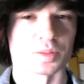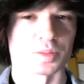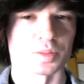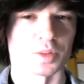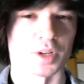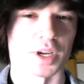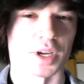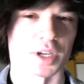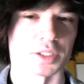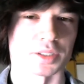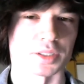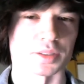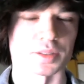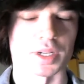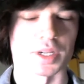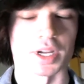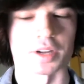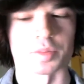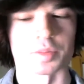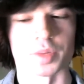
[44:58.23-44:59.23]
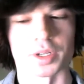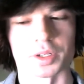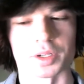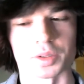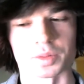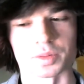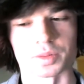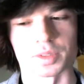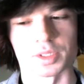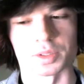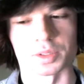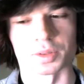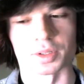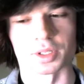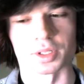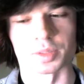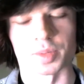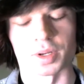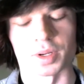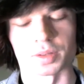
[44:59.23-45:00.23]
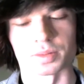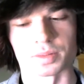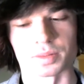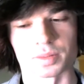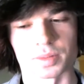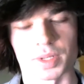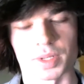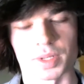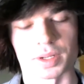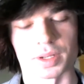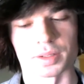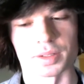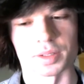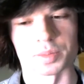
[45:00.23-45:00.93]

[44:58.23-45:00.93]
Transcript: Well, actually, I have my own story about that